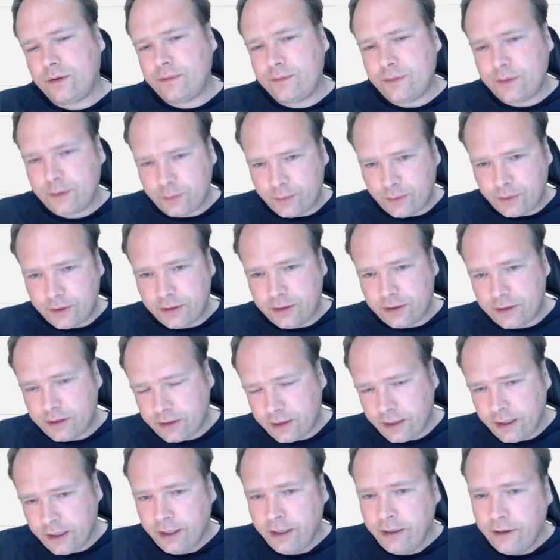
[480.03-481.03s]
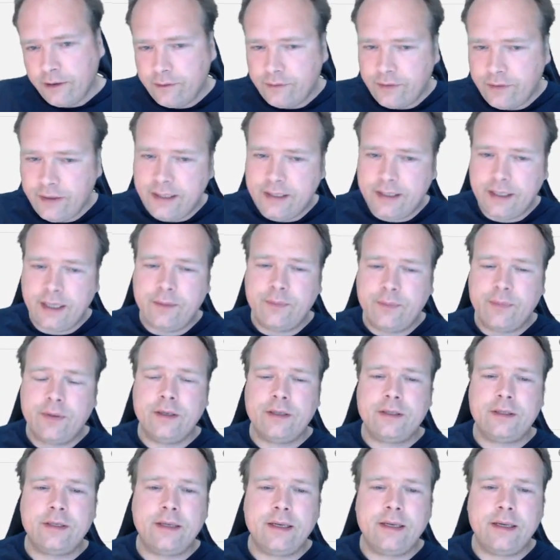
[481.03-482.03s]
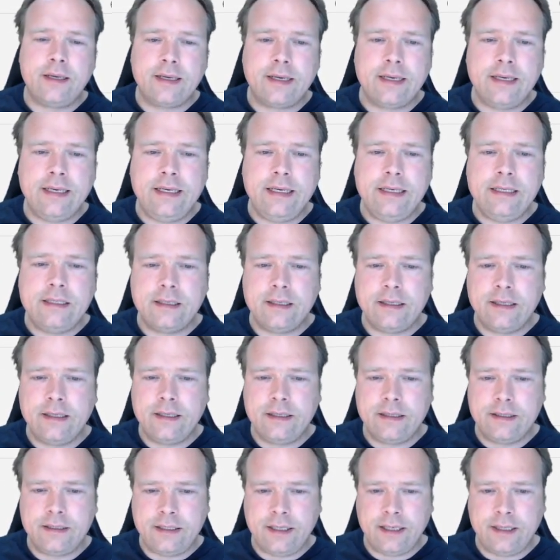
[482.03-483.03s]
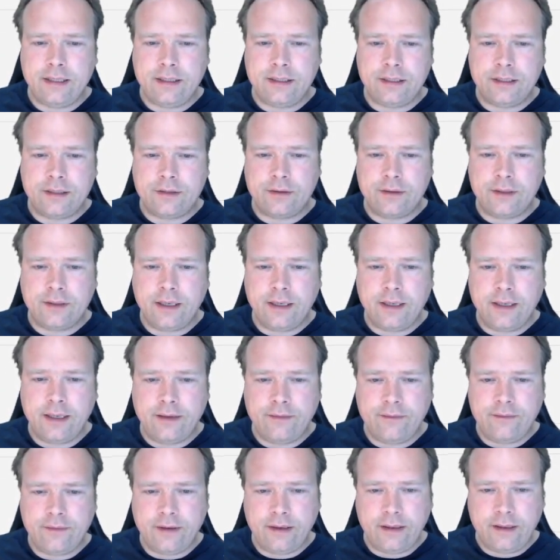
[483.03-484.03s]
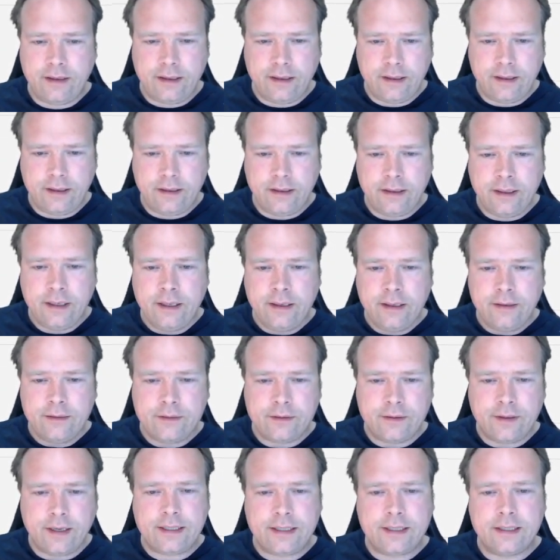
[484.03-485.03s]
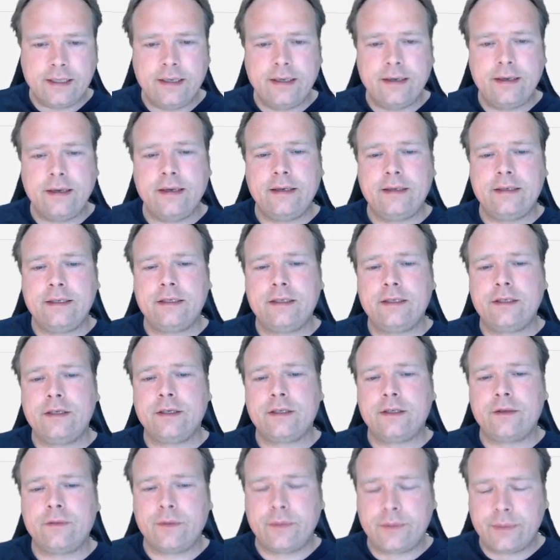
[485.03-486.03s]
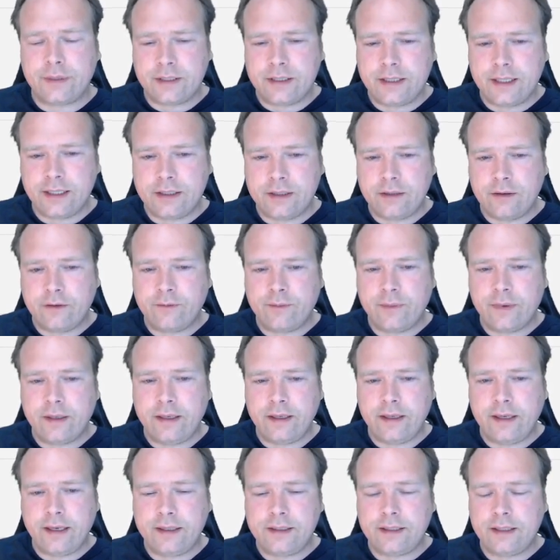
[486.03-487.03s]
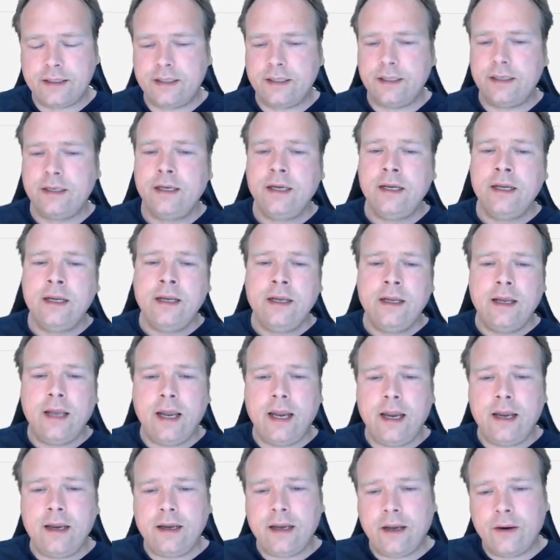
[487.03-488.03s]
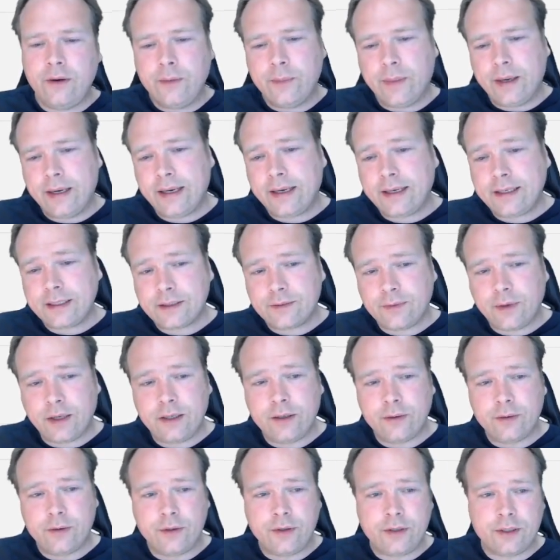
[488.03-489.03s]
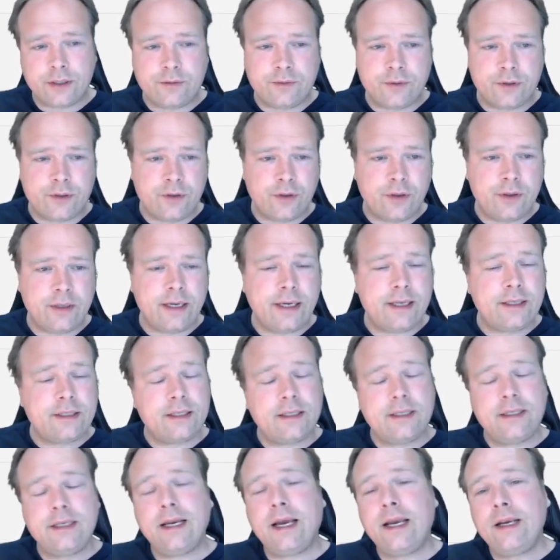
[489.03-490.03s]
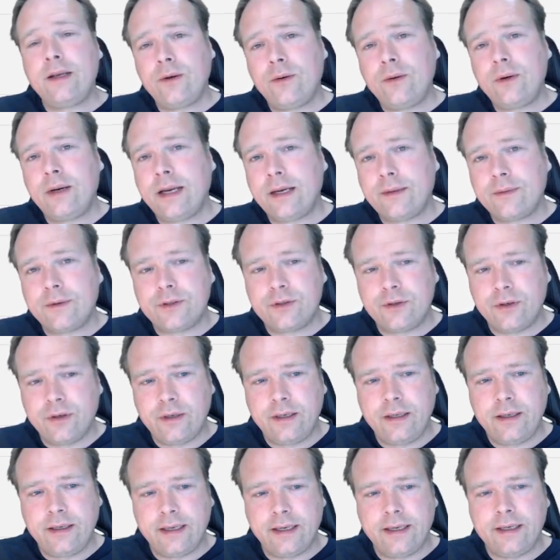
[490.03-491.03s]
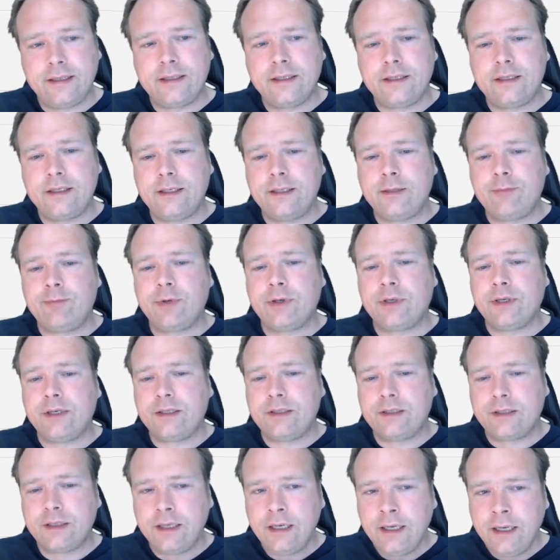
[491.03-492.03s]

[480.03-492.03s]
response for each endpoint, so then I can easily change it. So then I have so actually this is just a representation of my entity. And now you might ask, why don't you just return the entity? I don't like returning the entities because